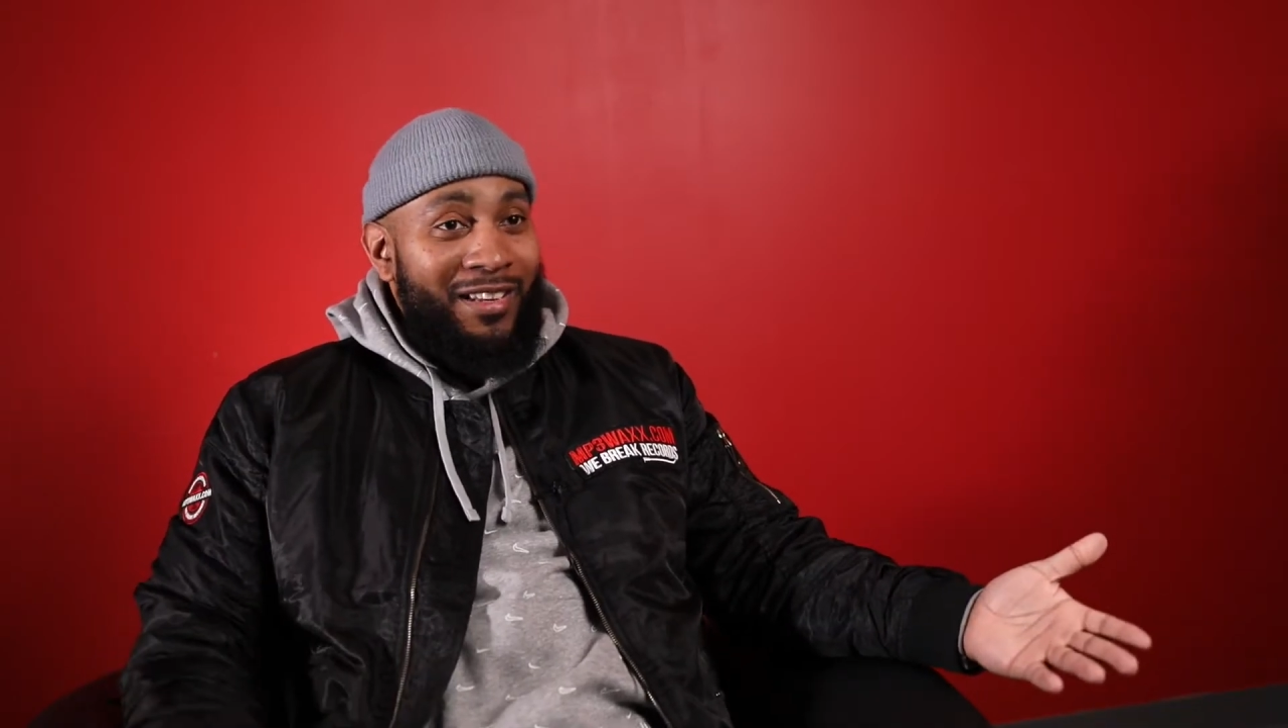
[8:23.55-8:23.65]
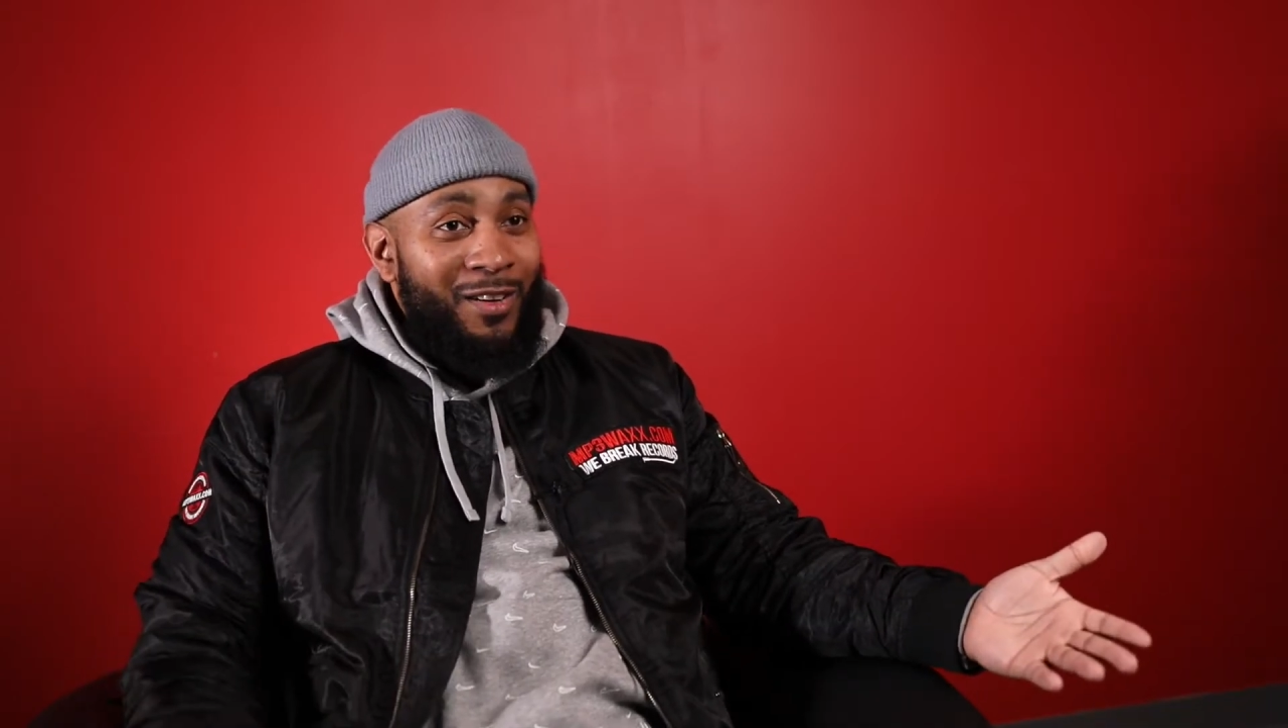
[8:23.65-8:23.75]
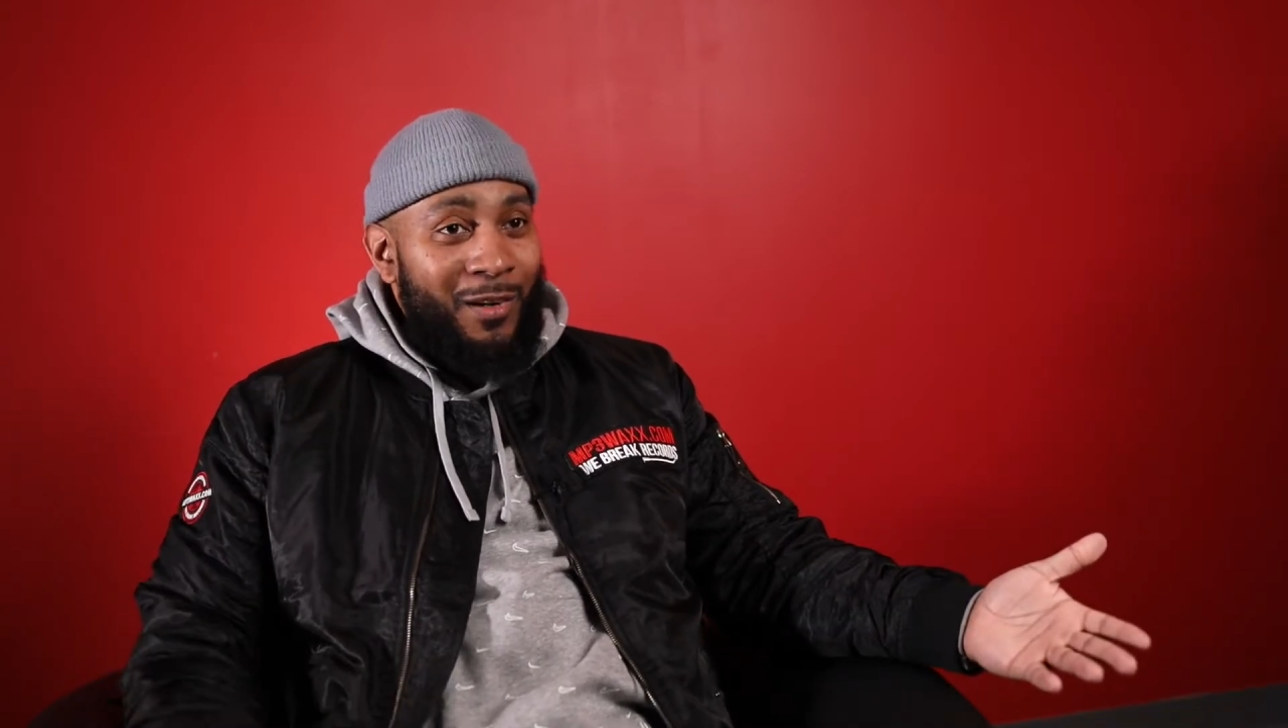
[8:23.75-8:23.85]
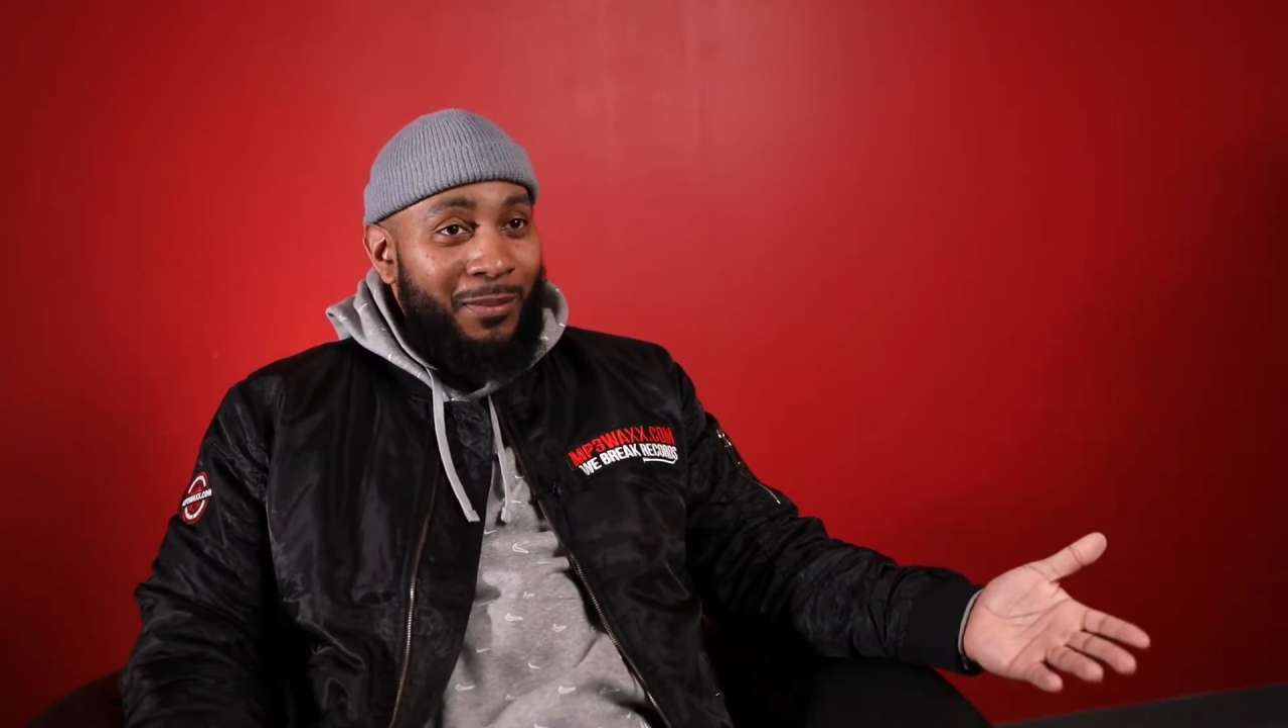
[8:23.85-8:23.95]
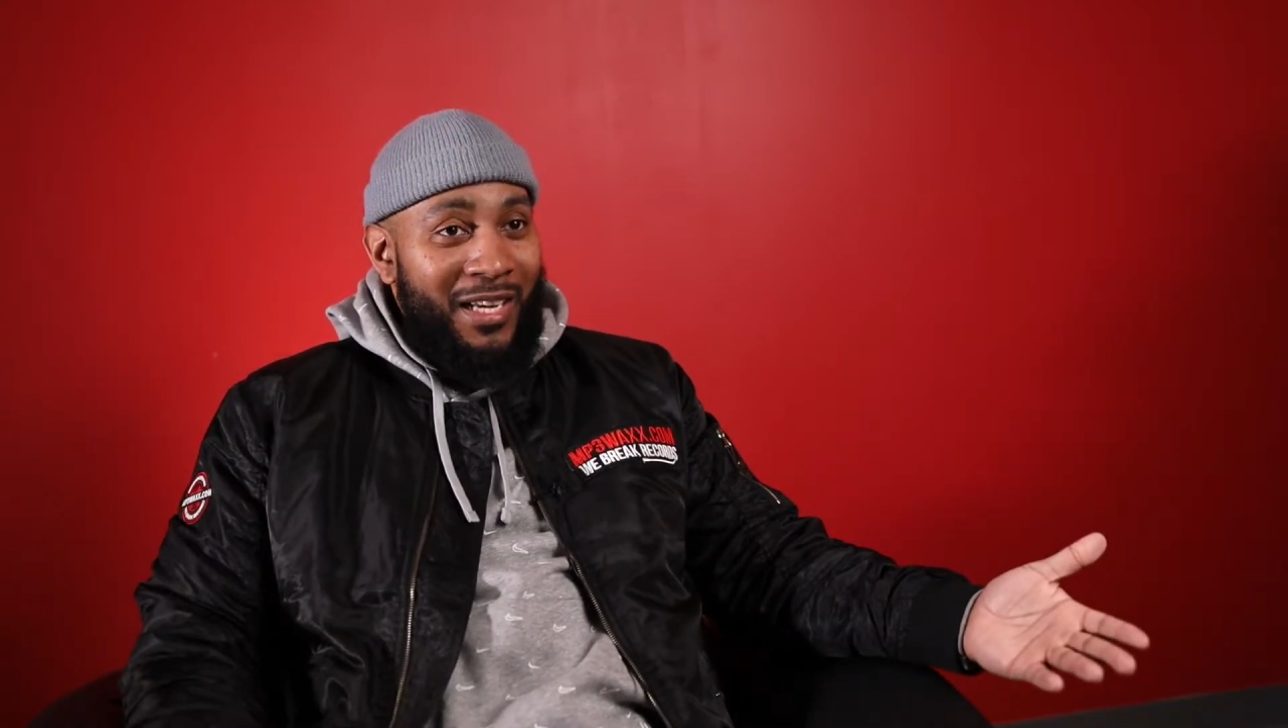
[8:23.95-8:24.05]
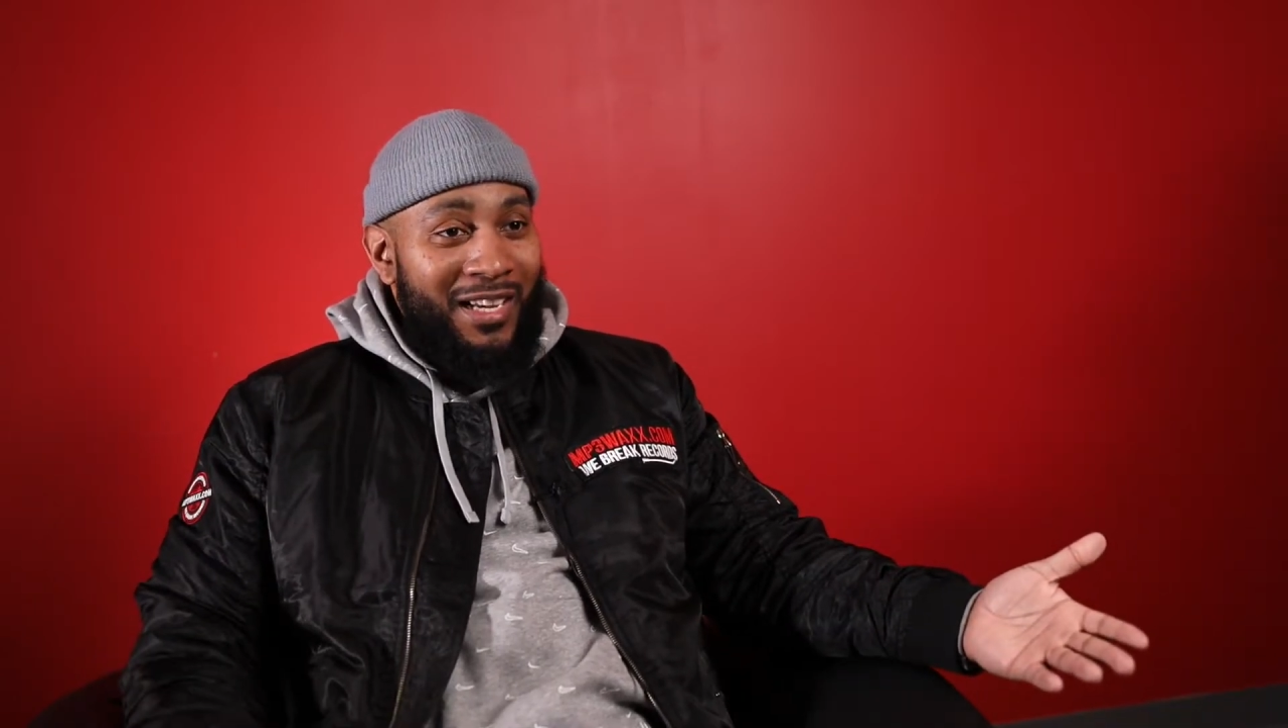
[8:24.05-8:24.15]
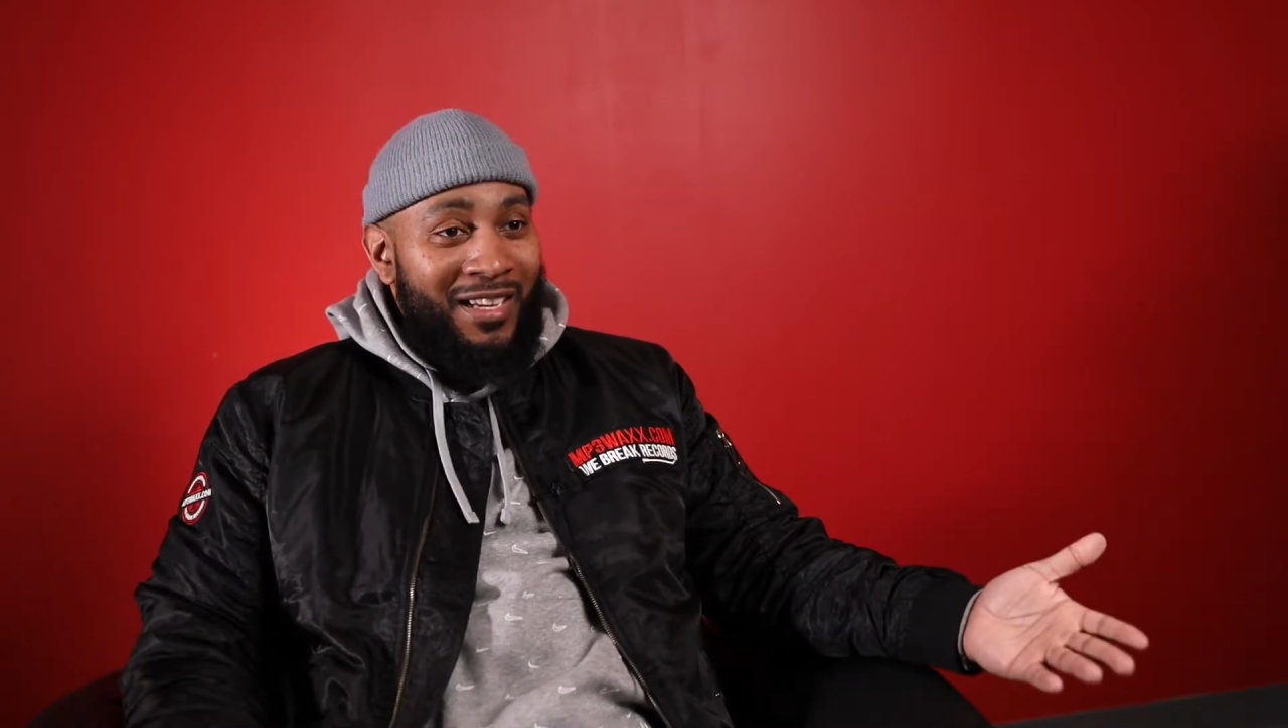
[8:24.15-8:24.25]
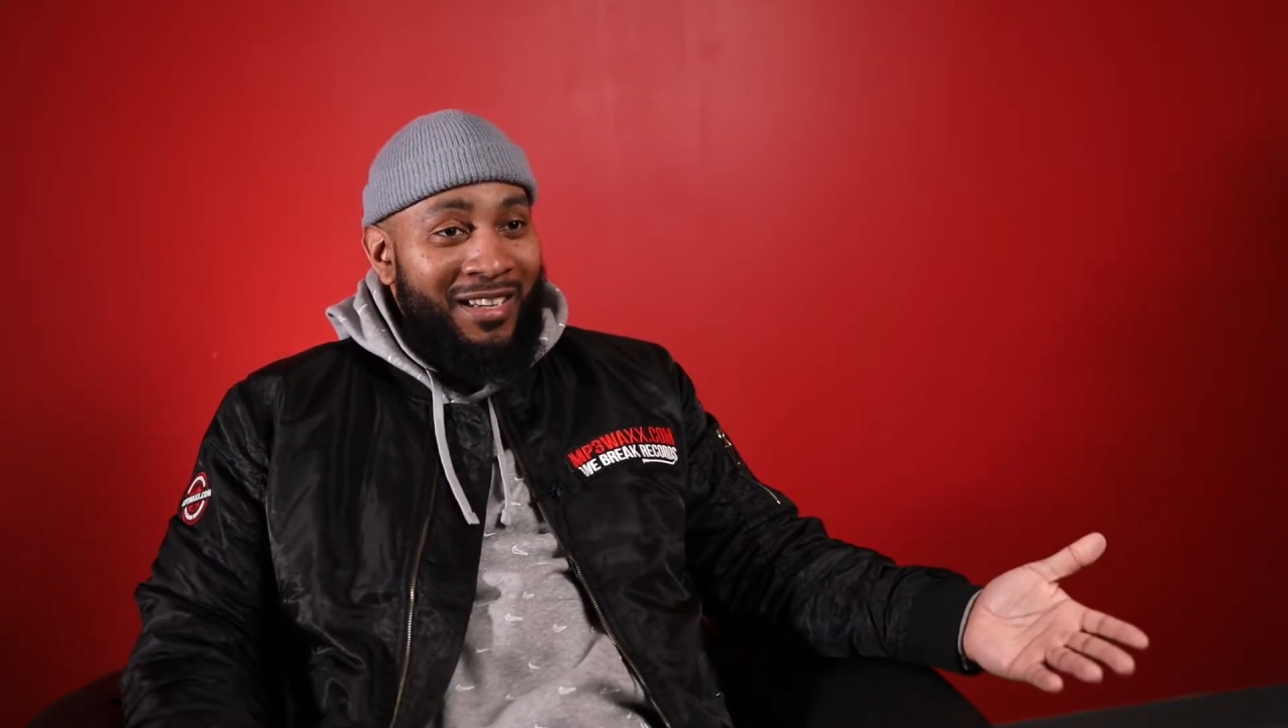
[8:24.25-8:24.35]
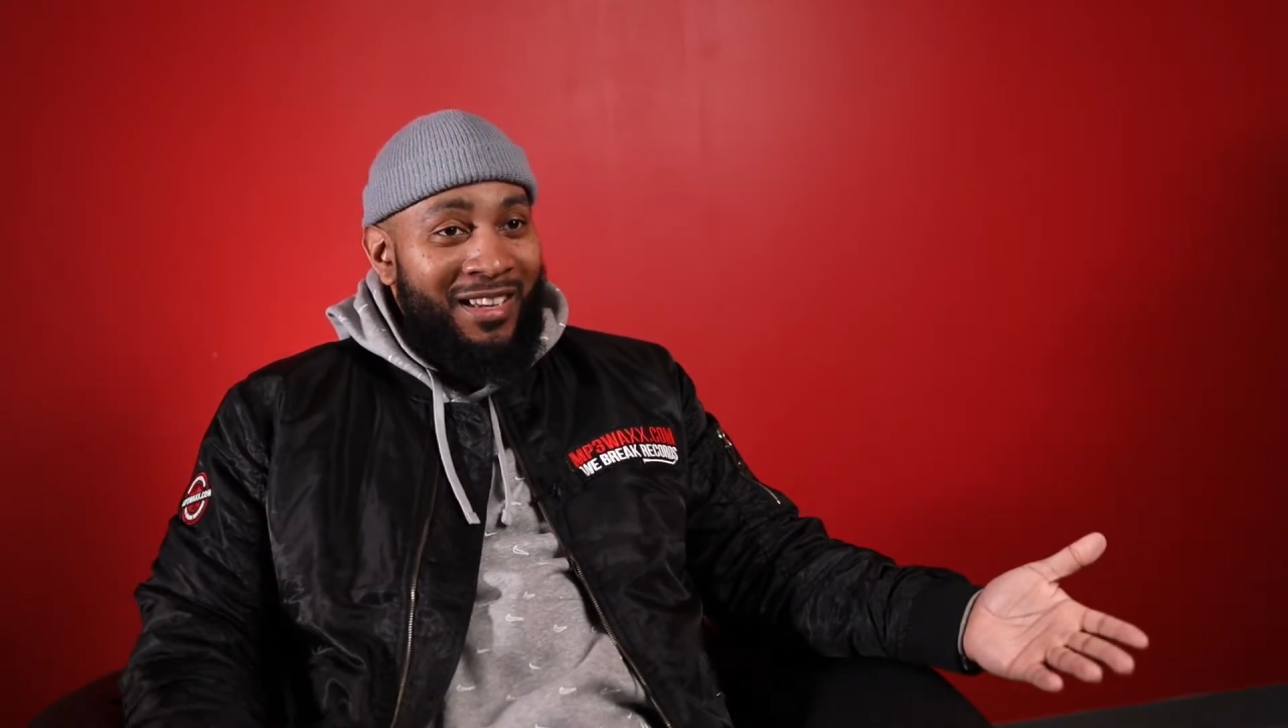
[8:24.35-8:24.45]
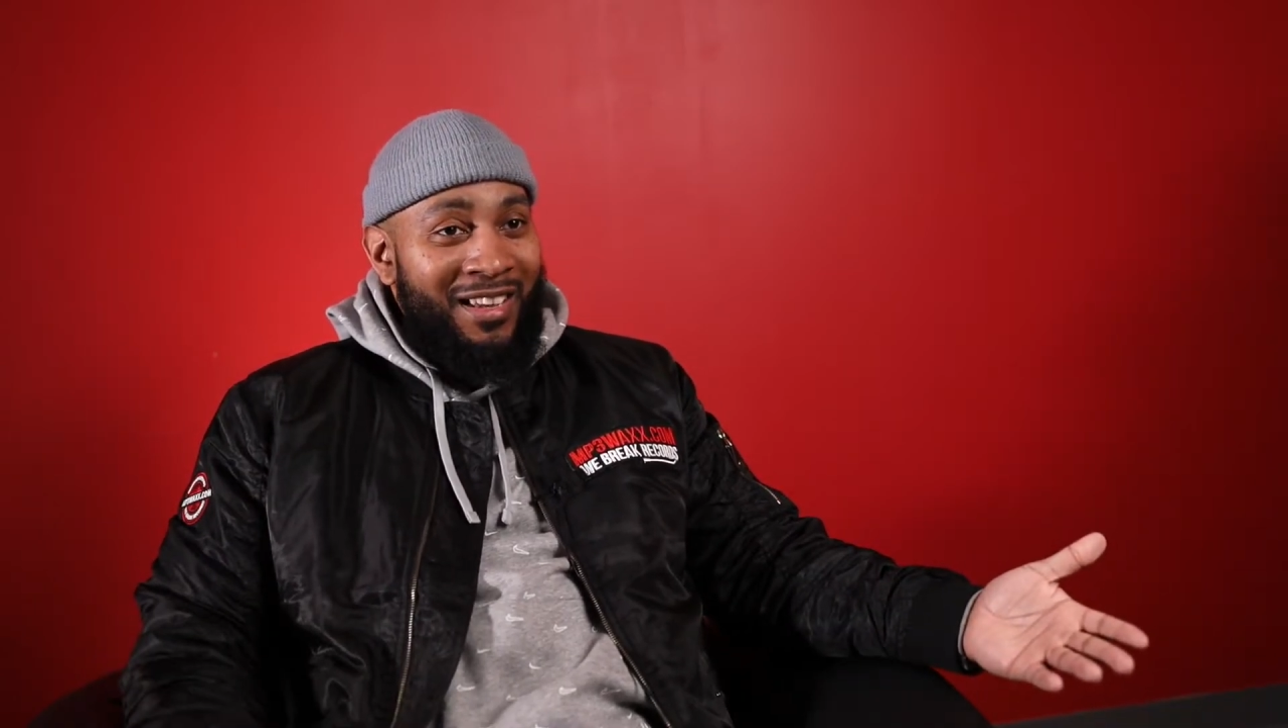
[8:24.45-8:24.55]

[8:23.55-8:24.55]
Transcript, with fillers: You know what I'm saying?